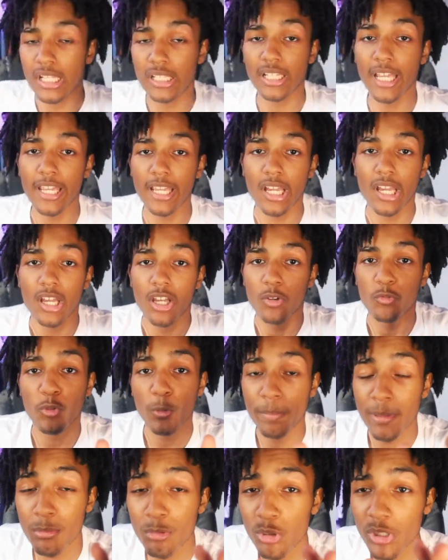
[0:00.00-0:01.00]
Like,
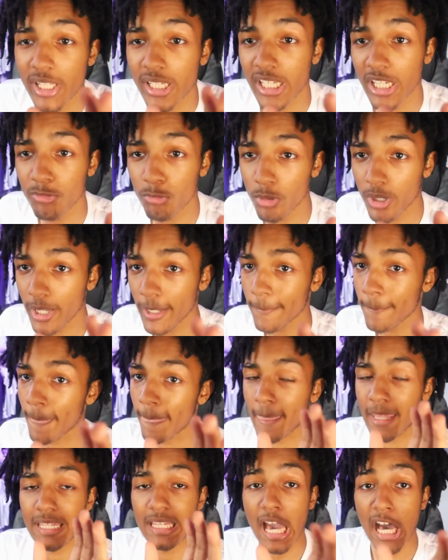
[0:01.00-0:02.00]
for people with the giveaway,
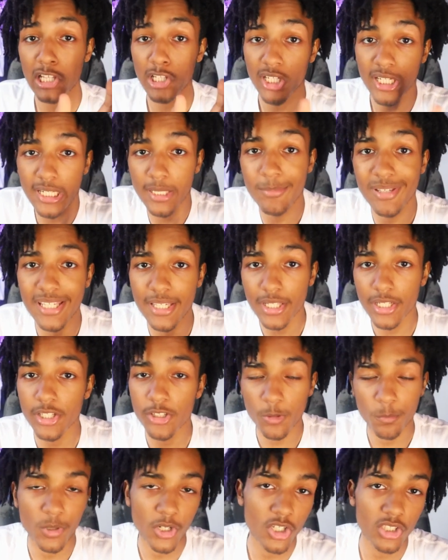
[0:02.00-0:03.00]
y'all are gonna be
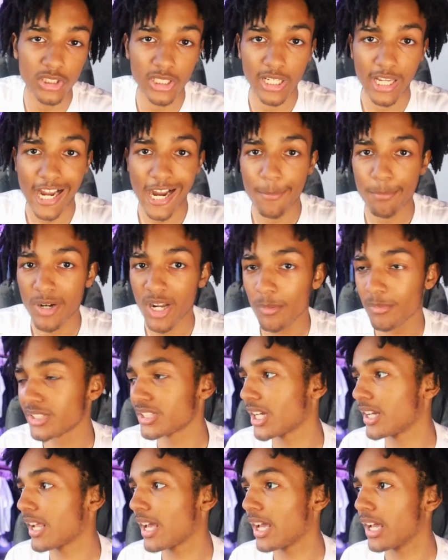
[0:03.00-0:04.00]
getting them early. I
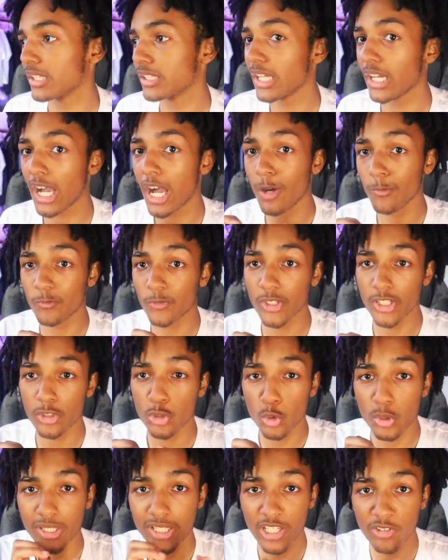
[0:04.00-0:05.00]
promise y'all that. Like, I'm
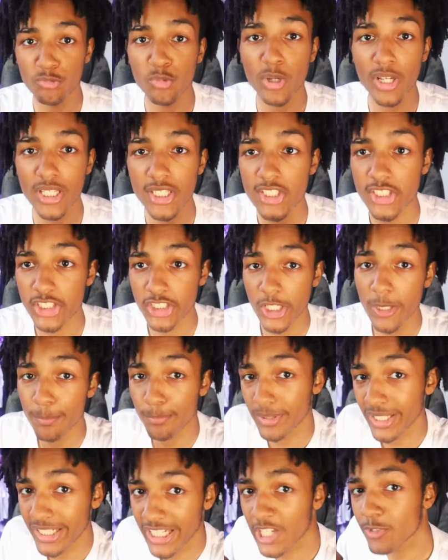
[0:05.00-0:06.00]
finna do the giveaway,
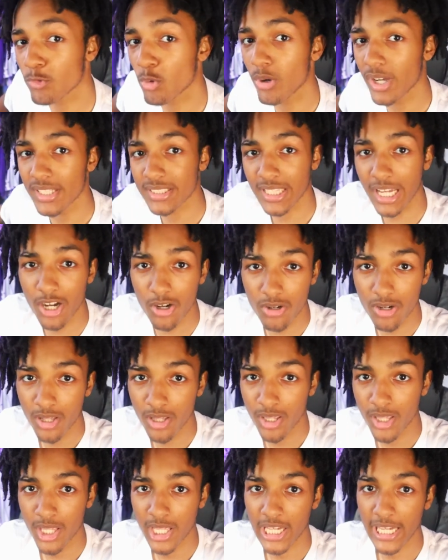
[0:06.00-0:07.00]
ship the giveaways out,
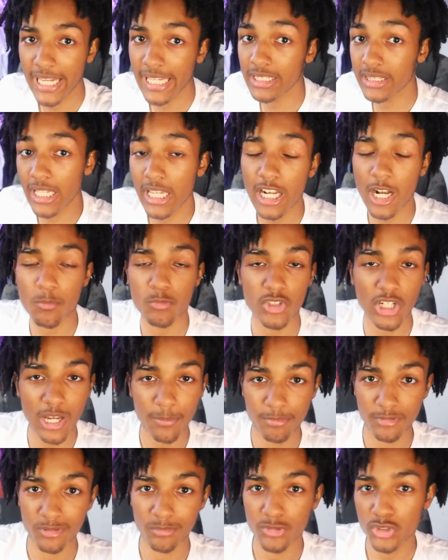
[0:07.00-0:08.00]
and then I'm
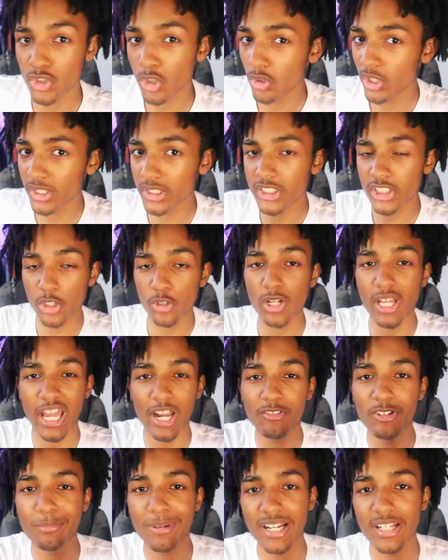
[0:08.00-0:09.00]
dropping them. So until
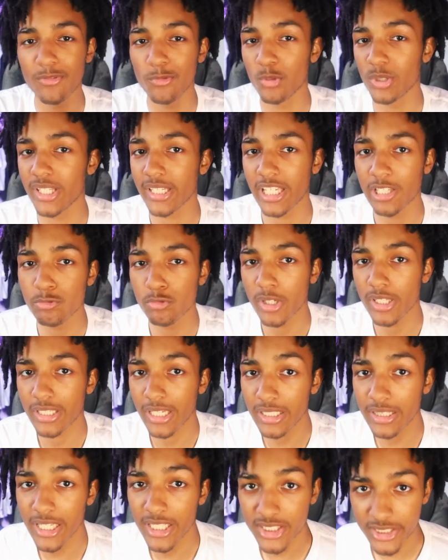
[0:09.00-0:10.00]
everybody with the giveaway
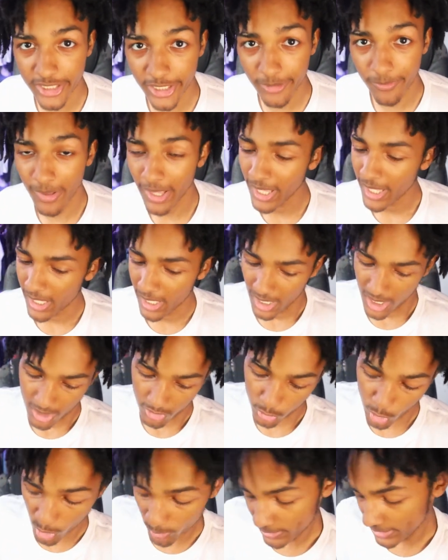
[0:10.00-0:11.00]
get their stuff,
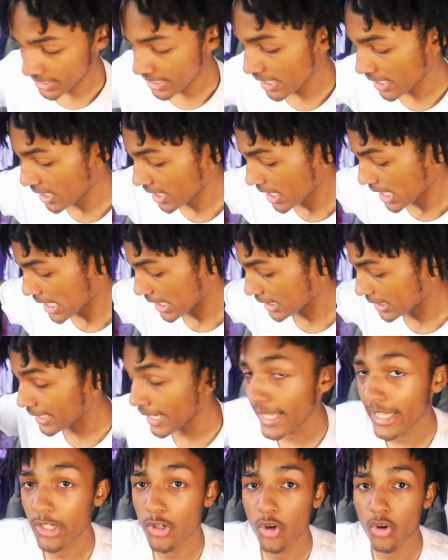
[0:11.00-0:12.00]
know what I'm saying?
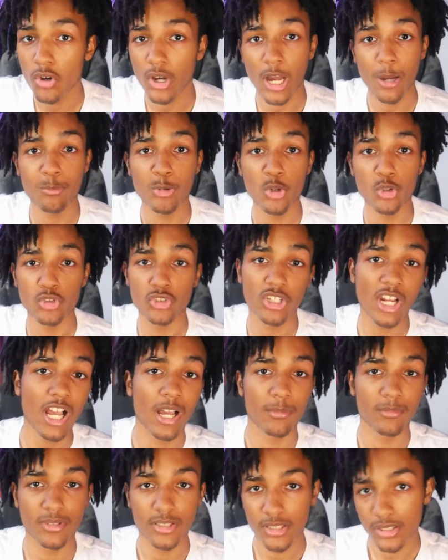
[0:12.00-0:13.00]
I'm gonna
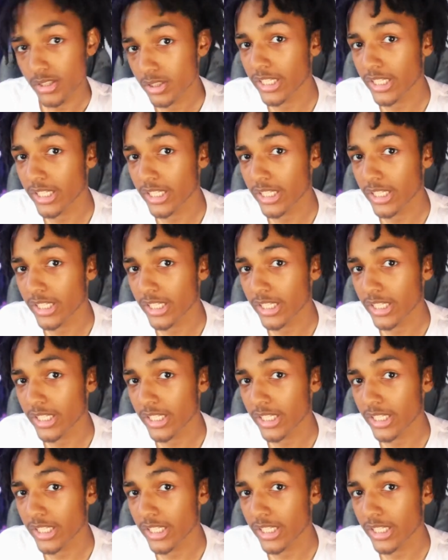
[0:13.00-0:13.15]
drop.